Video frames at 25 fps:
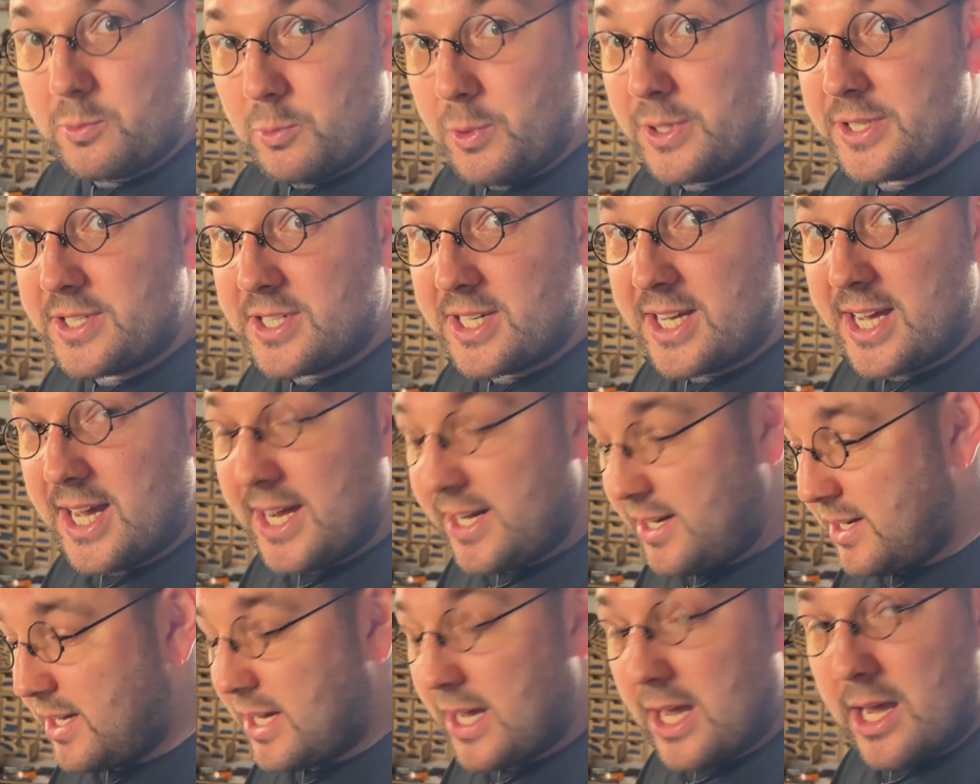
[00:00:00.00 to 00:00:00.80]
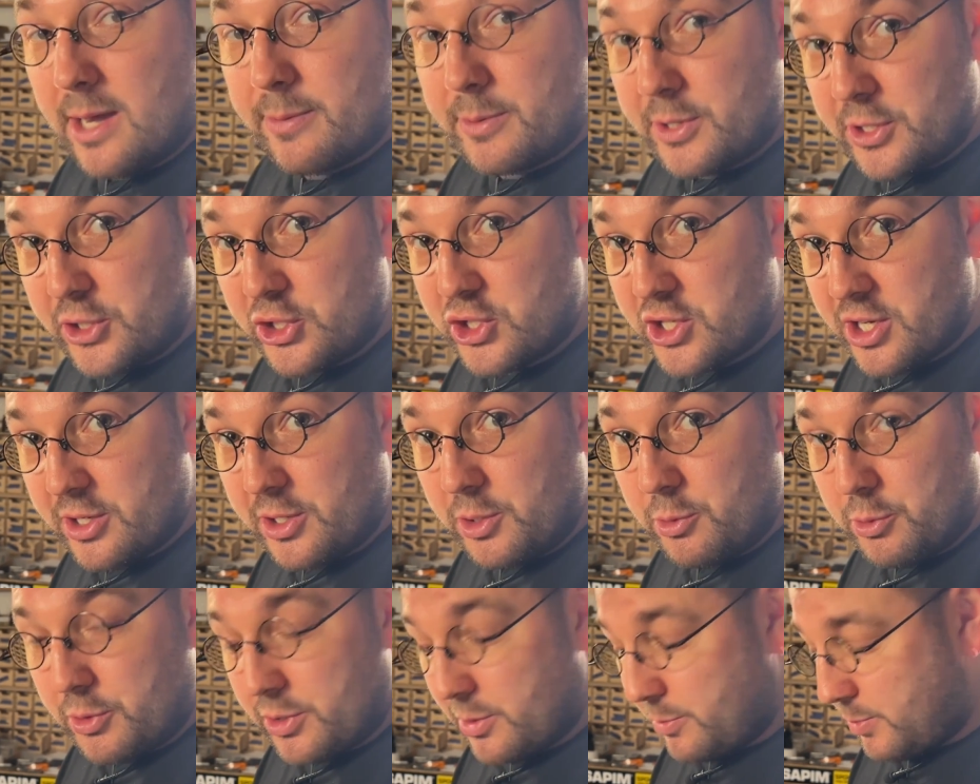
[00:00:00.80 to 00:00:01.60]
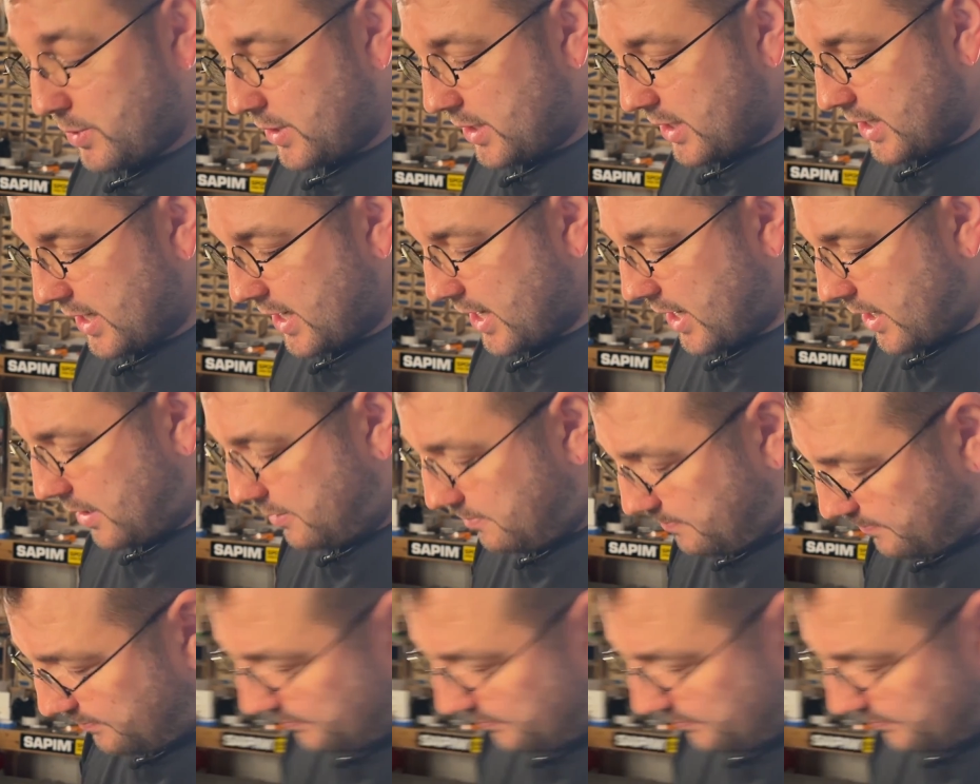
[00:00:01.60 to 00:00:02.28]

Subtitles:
Once again, I'm going to show you on the P&K.